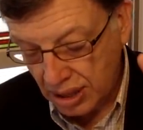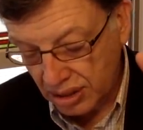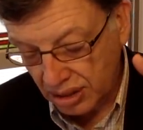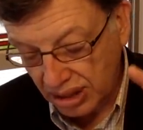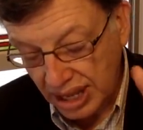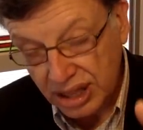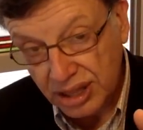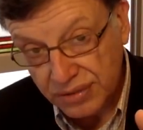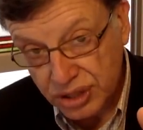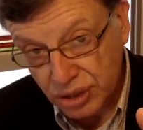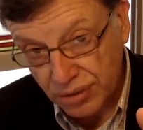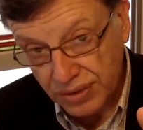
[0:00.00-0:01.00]
The length
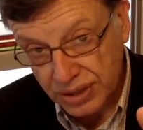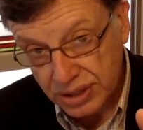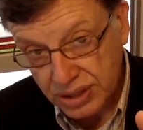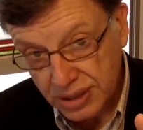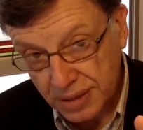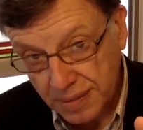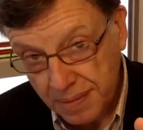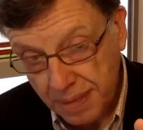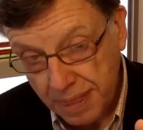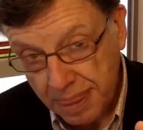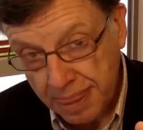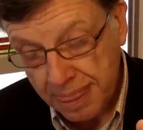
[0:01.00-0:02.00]
of service
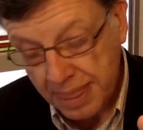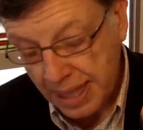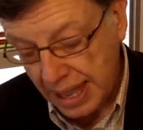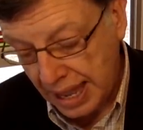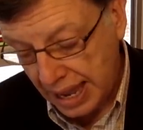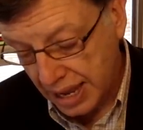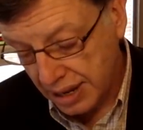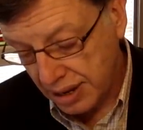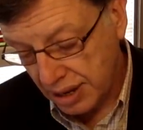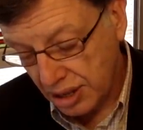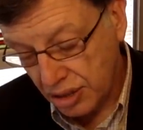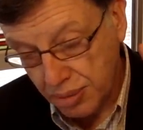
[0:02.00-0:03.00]

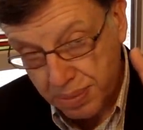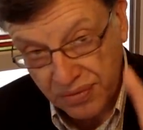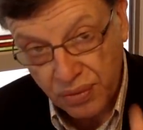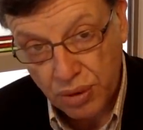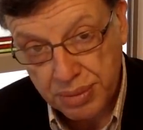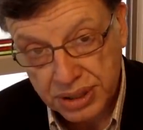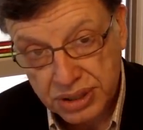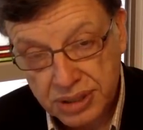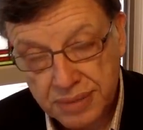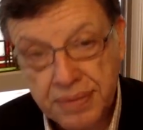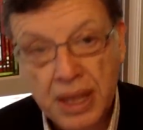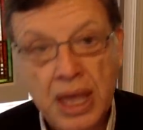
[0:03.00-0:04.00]
and their
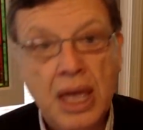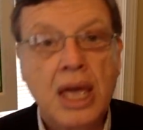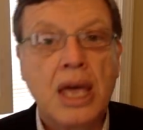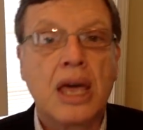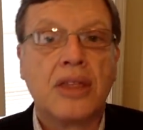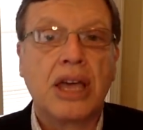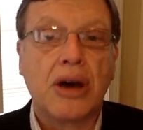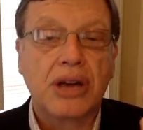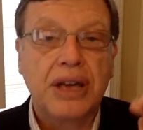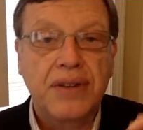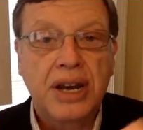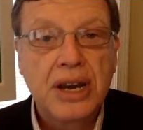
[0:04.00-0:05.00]
performance. They are
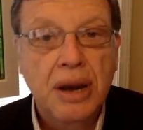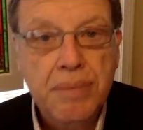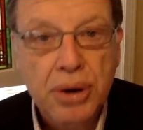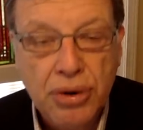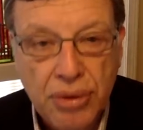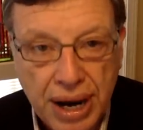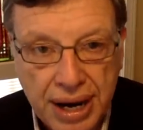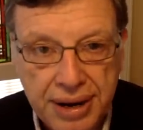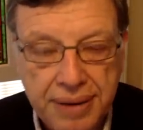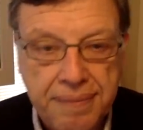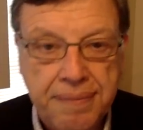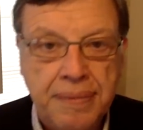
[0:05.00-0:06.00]
given a number grade.
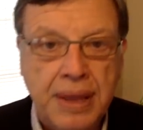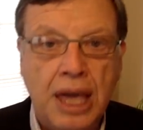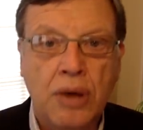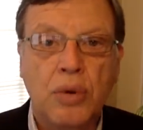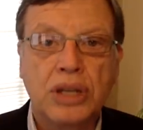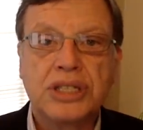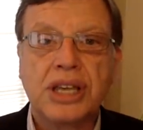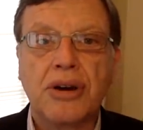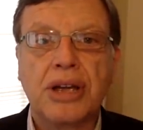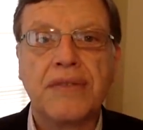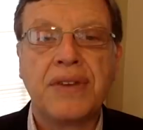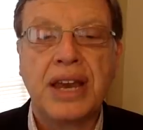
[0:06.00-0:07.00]
And once they are
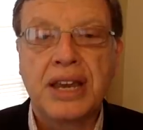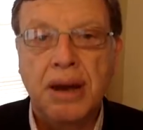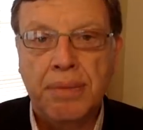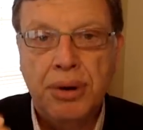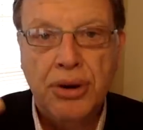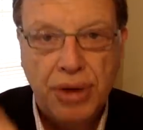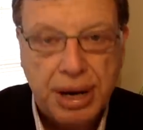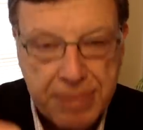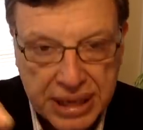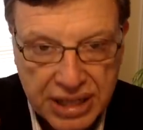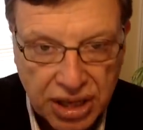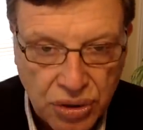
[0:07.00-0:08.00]
given a number grade
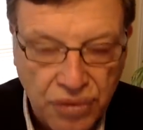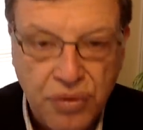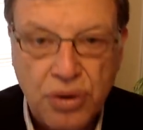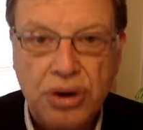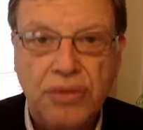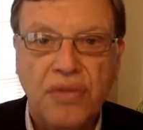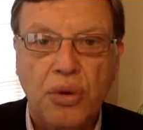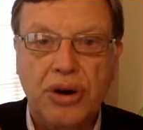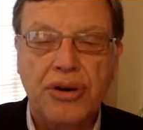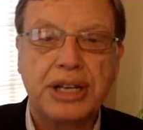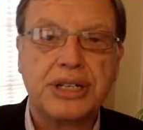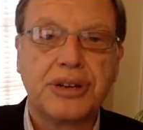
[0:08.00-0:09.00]
based on those 4
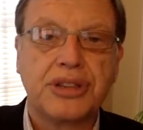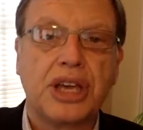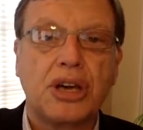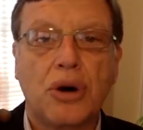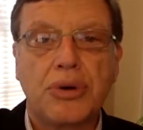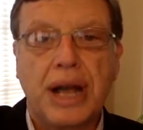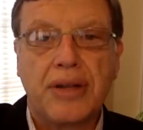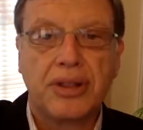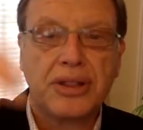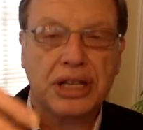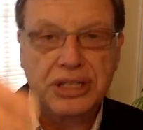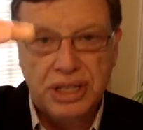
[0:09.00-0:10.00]
criteria, they go down the
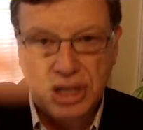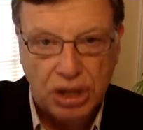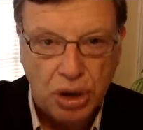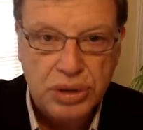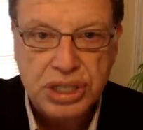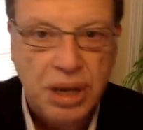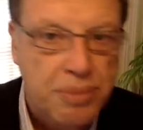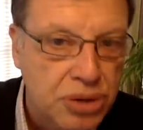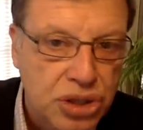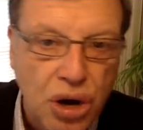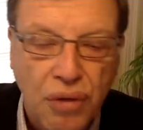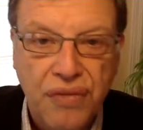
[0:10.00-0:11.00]
list. And the lowest
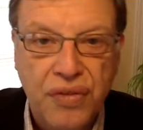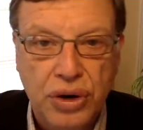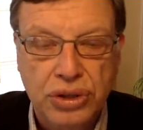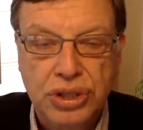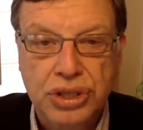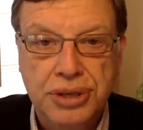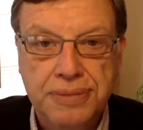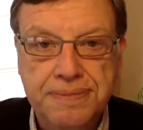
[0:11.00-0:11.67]
numbers go first.